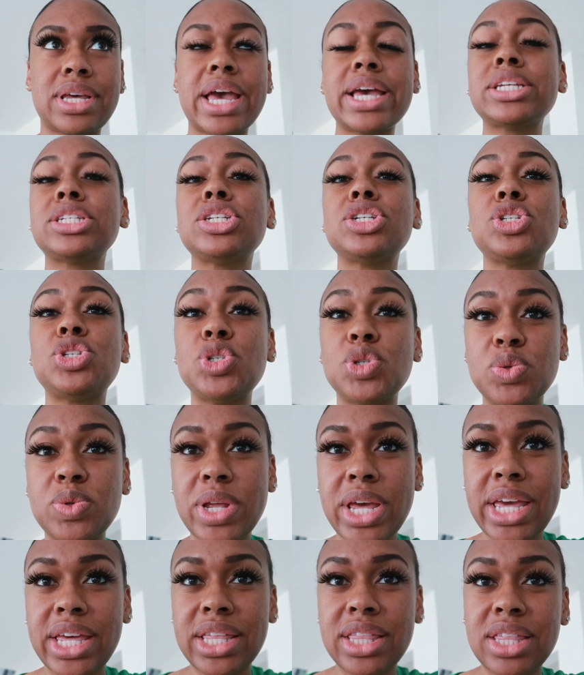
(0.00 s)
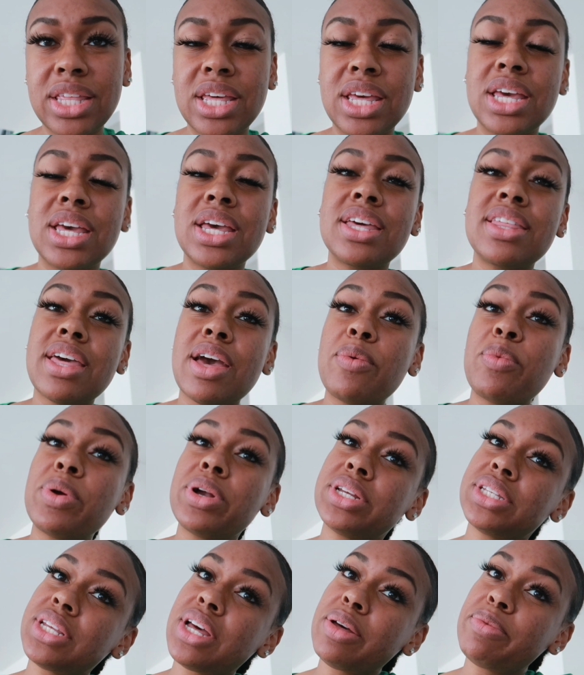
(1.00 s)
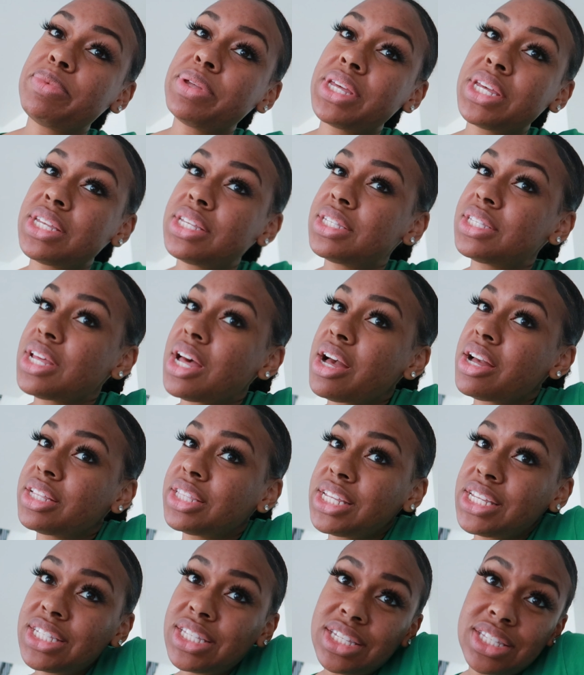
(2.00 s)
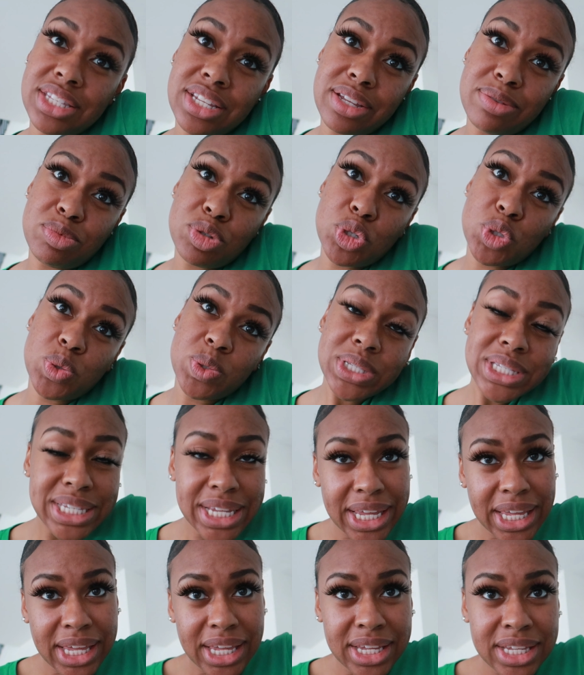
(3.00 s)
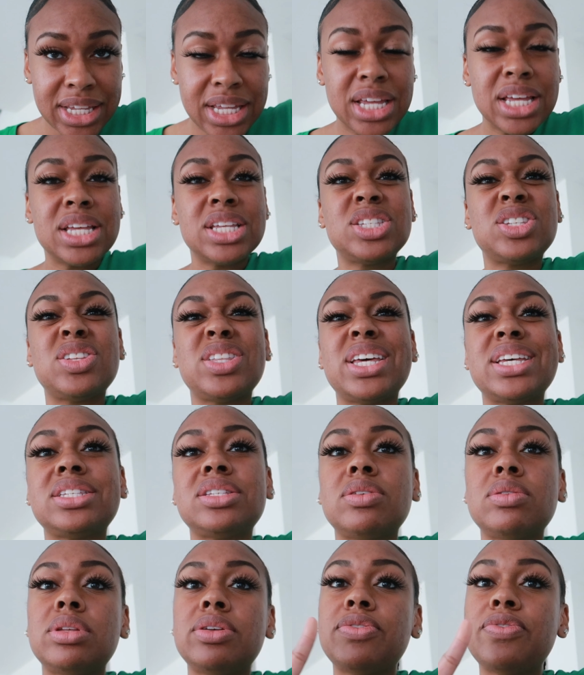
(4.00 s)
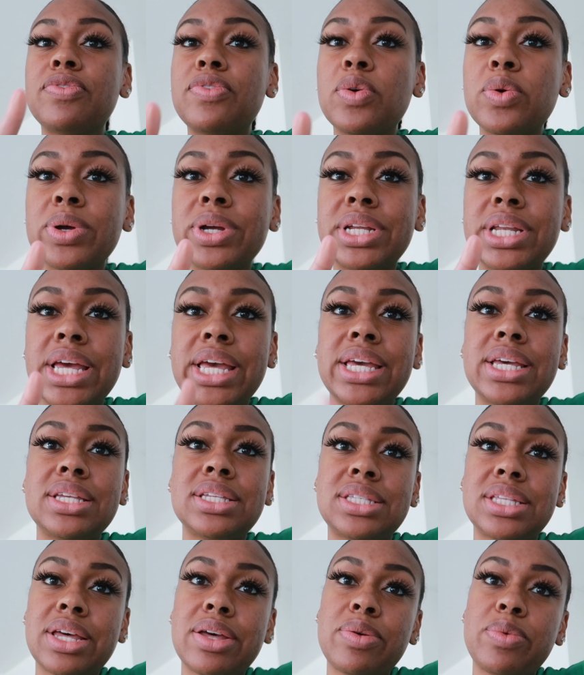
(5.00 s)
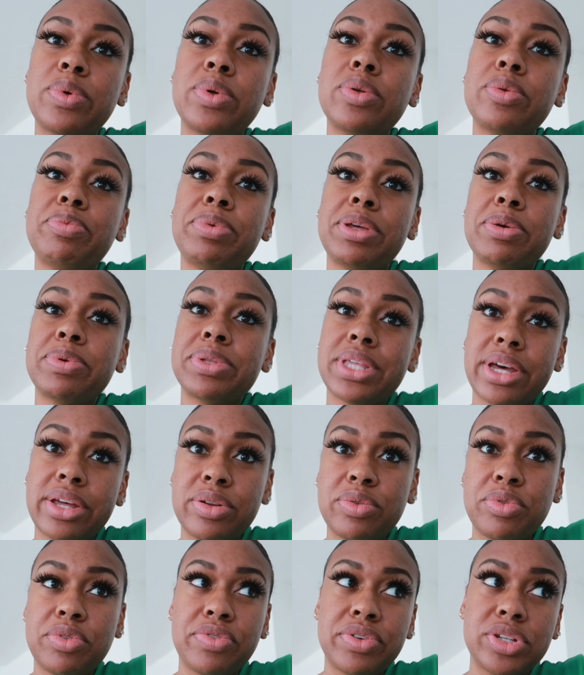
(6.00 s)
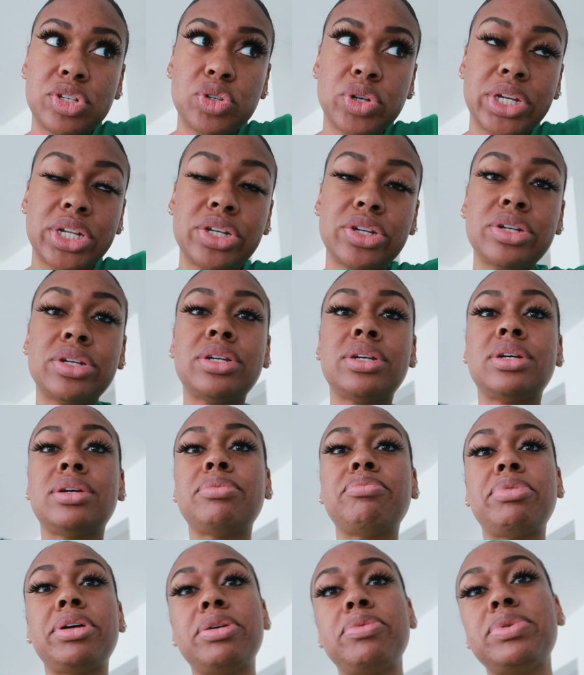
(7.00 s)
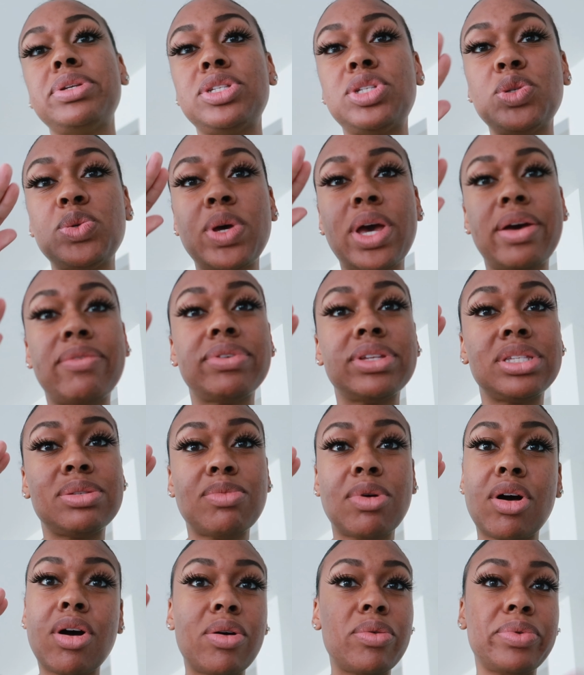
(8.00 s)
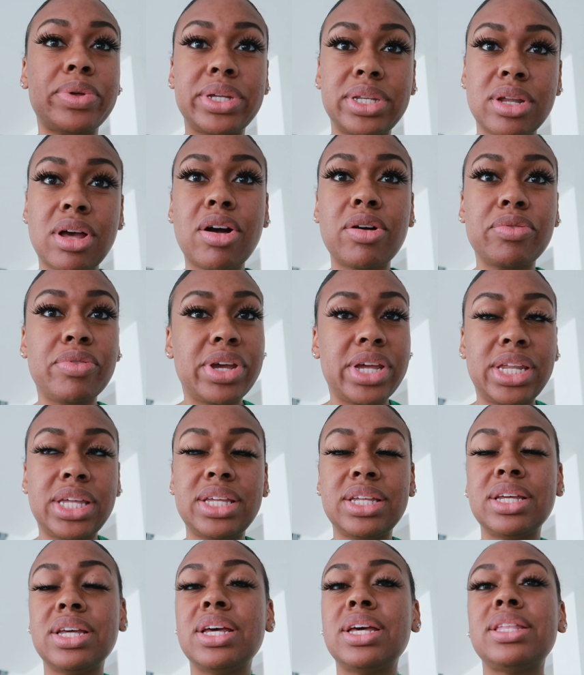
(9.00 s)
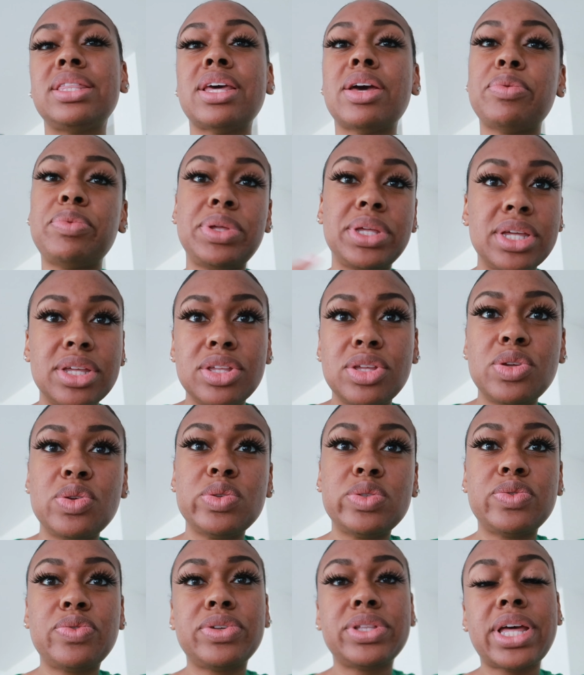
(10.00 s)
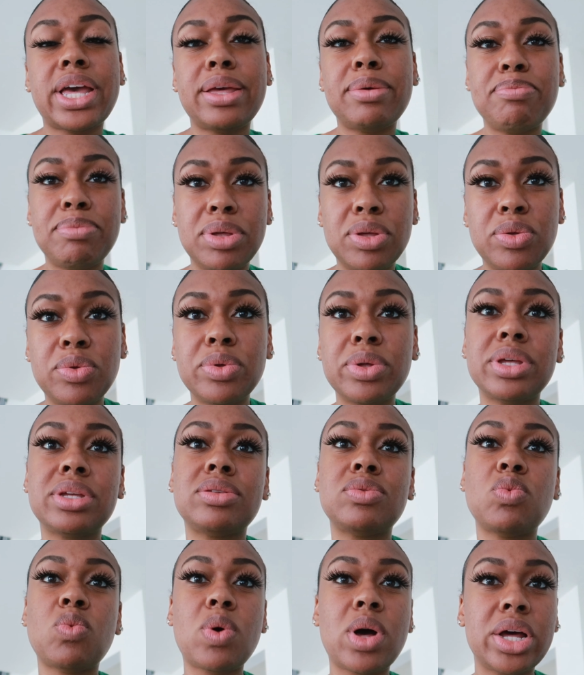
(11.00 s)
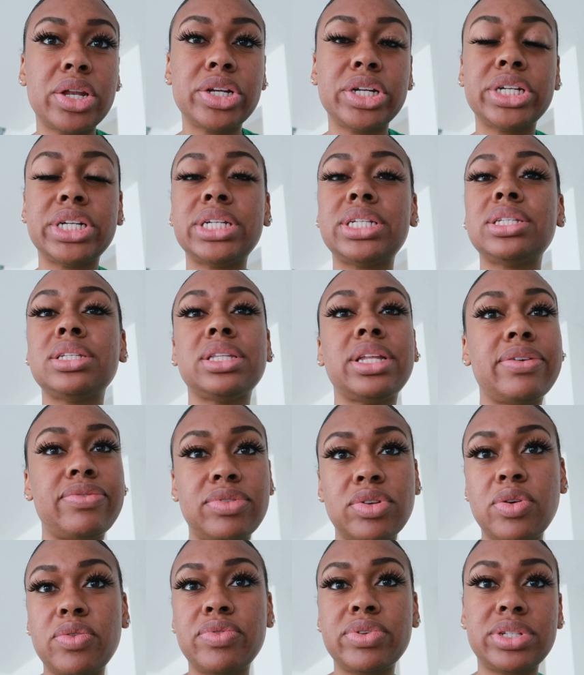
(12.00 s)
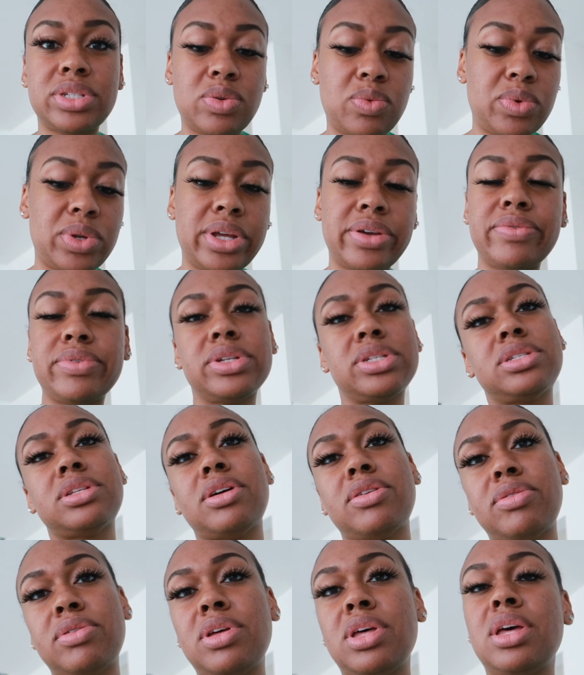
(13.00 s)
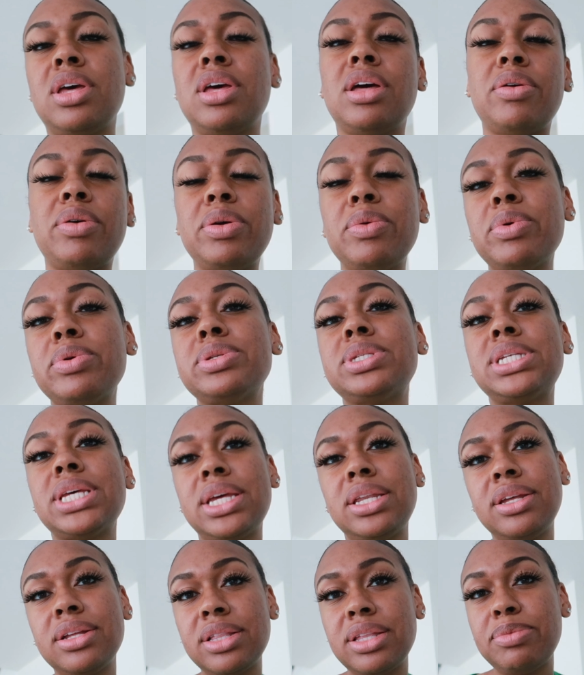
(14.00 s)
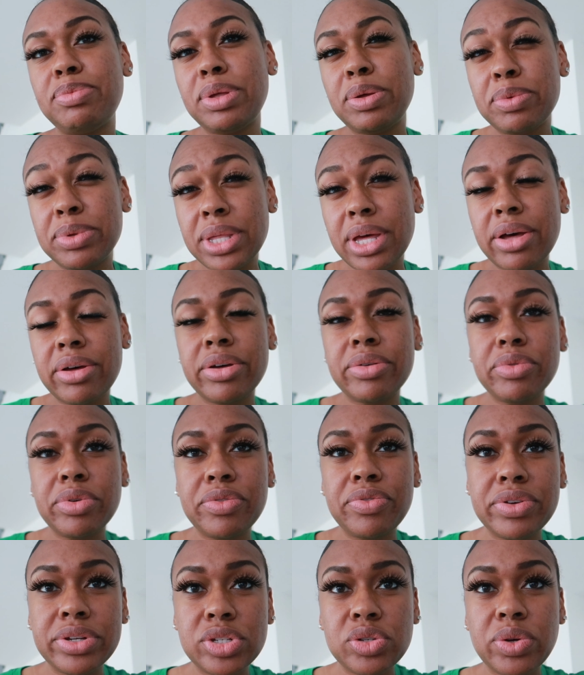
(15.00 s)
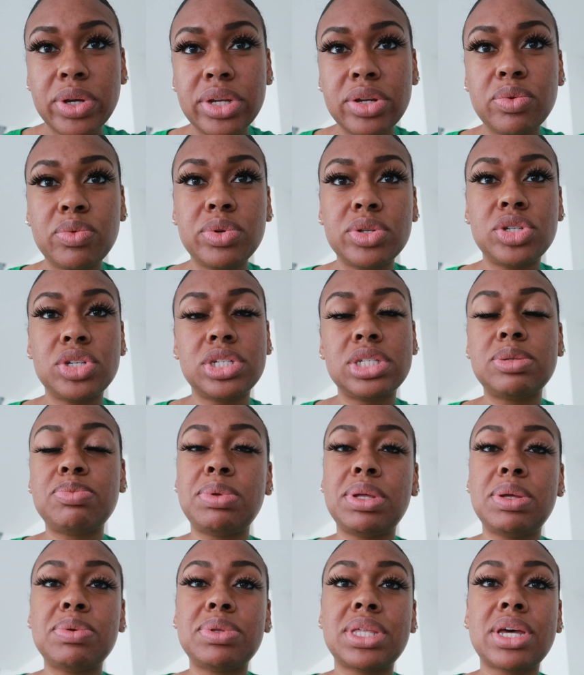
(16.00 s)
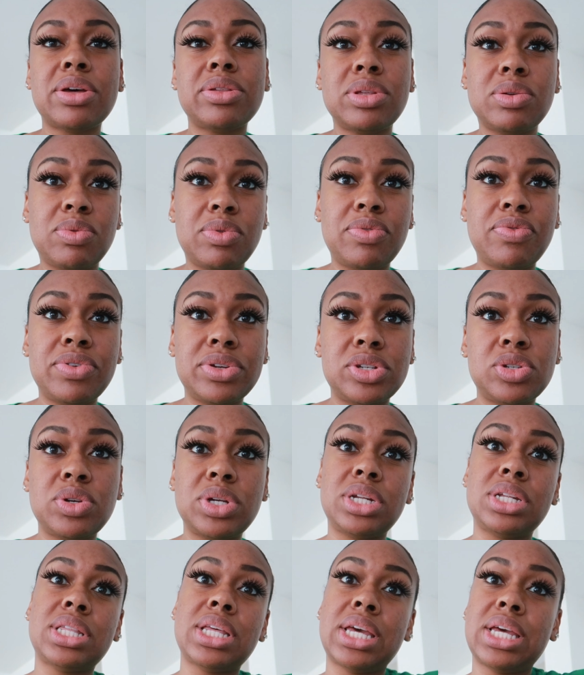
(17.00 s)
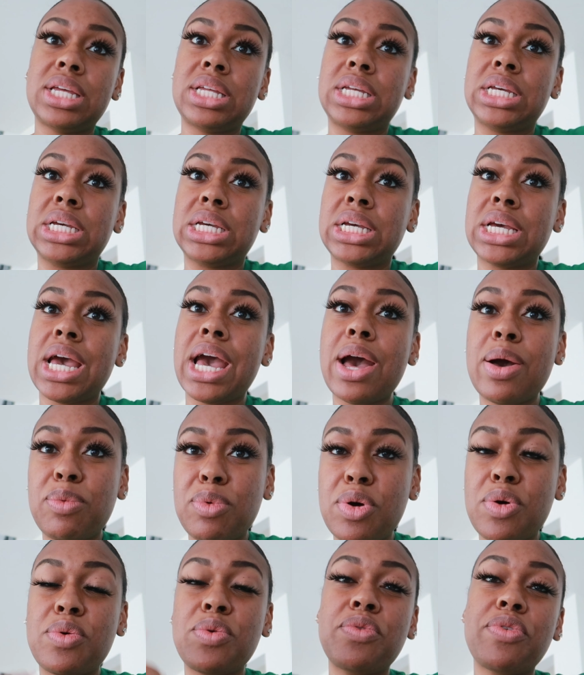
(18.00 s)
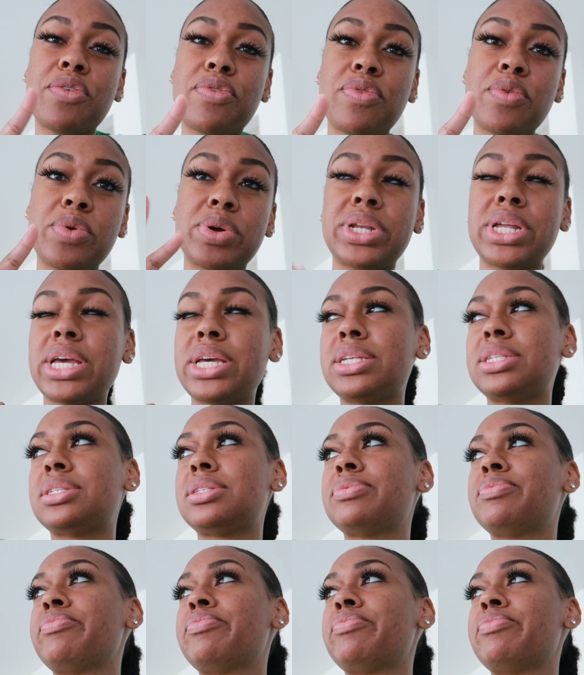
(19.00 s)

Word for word: actually June eighth, that works out because our lease is up June second, so that's only four days that we'll be without a refrigerator. But we do have a small one already that we can use for like milk and water and leftovers and whatever, so we won't technically be without a refrigerator. We'll just be without the refrigerator that I want for four days.